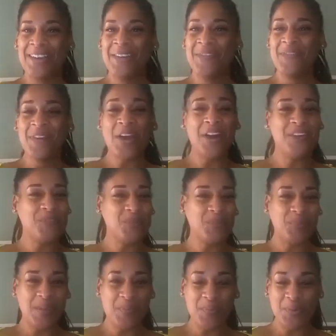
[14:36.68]
Very few
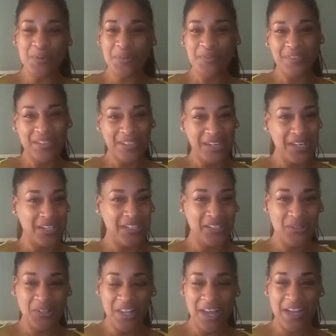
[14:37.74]
people
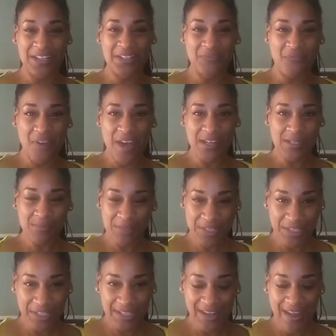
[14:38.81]
utilize the fax
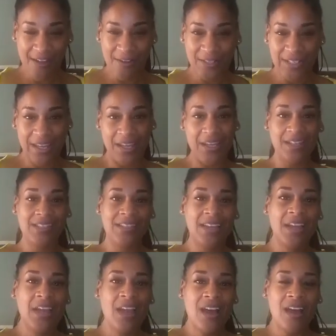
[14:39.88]
machine nowadays.
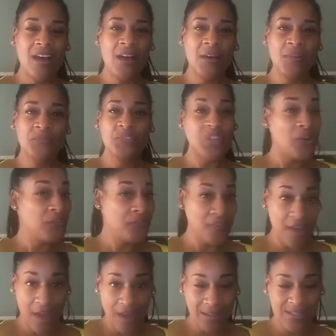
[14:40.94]
Don't
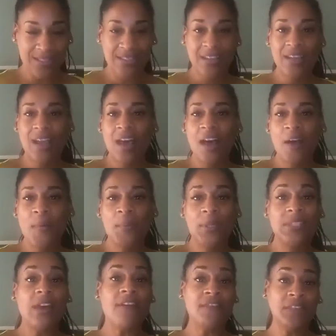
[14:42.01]
fax,
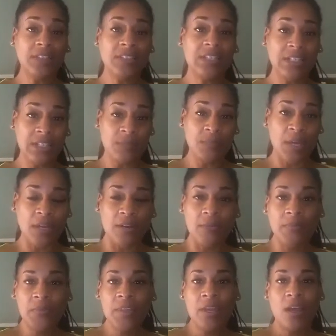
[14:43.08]
but definitely email.
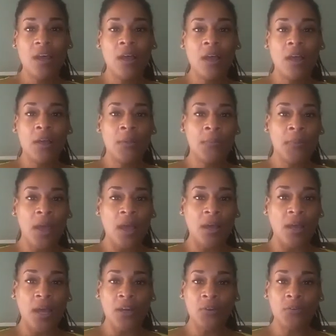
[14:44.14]

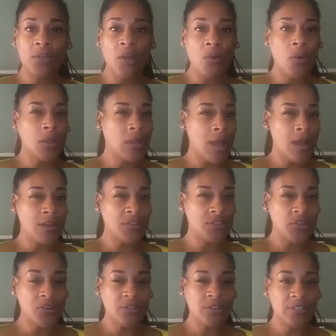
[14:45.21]
I don't know a lot of
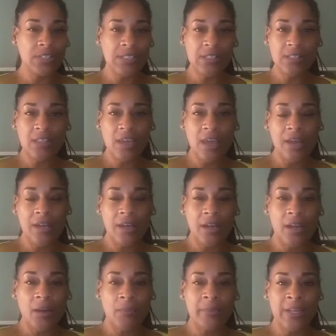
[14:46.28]
journalists that
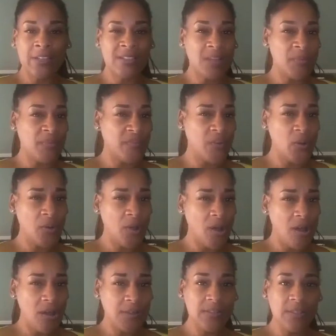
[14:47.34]
accept phone
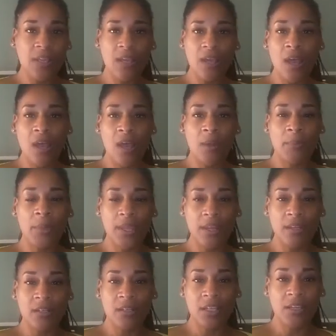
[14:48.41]
calls.
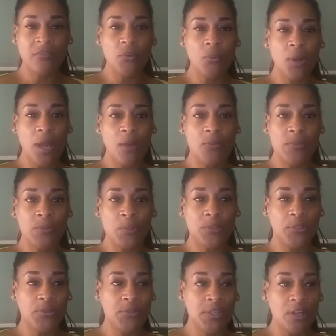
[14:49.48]
And even when I was
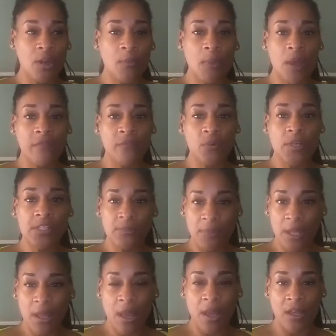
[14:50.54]
producing on my
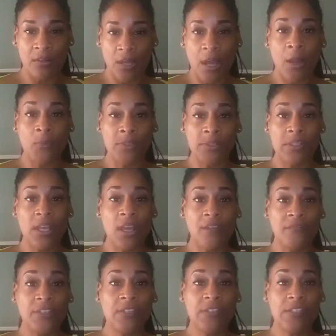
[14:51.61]
voicemail, I would say,
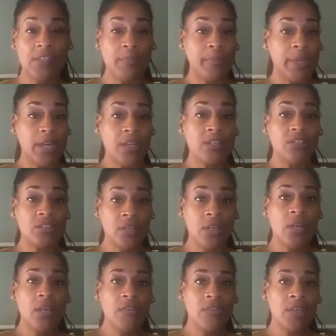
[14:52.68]
if this is a pitch,
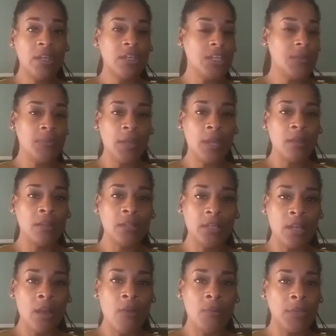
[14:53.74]
then email it,
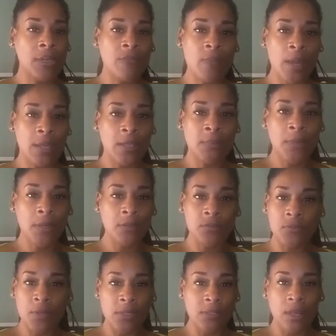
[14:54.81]
and I would give my email
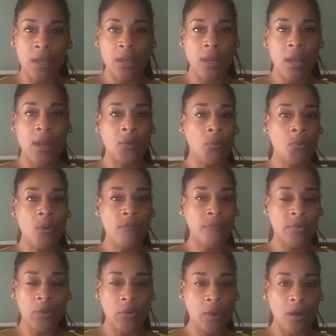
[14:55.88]
address. I don't want
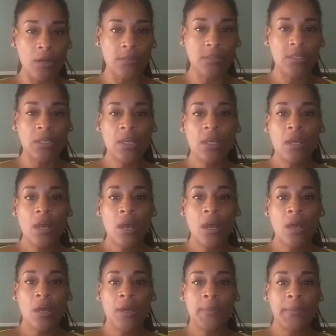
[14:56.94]
phone calls,
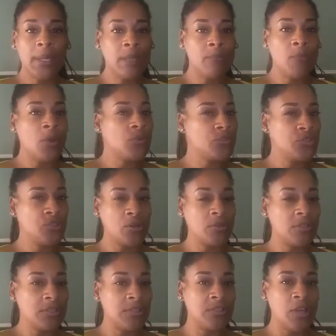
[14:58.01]
and most
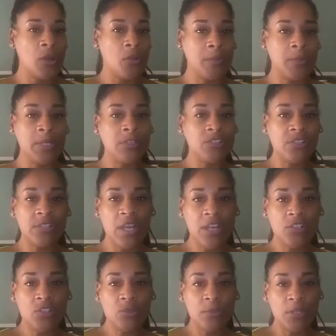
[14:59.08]
journalists don't. I mean, it just
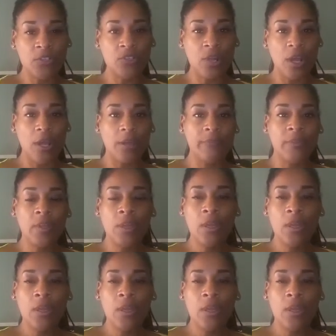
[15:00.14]
takes too much time.